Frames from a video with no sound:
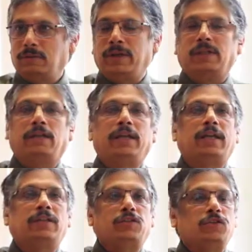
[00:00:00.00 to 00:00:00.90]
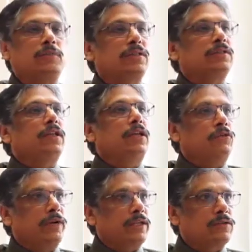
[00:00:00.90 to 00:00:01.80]
with the consumer's
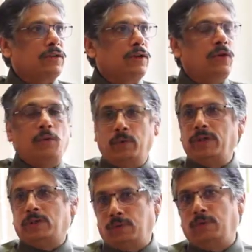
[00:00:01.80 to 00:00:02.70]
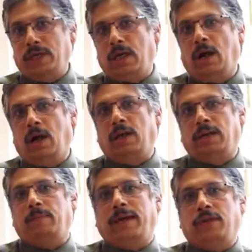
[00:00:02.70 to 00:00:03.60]
interest, which we
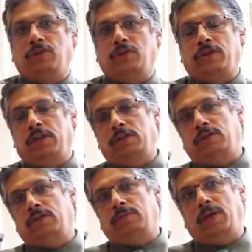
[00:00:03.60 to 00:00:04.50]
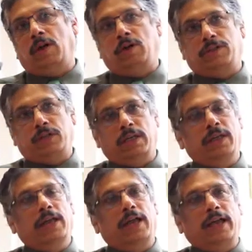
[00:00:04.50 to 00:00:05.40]
call in a managerial
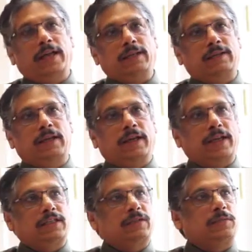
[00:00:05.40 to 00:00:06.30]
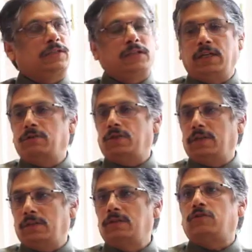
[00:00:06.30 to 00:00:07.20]
terminology as
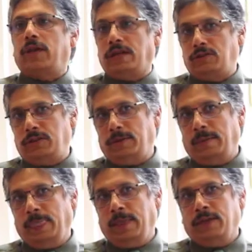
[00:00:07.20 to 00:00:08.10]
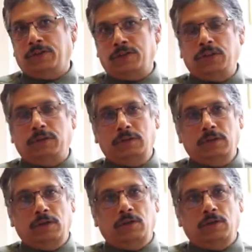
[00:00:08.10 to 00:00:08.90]
customer-centric strategy. So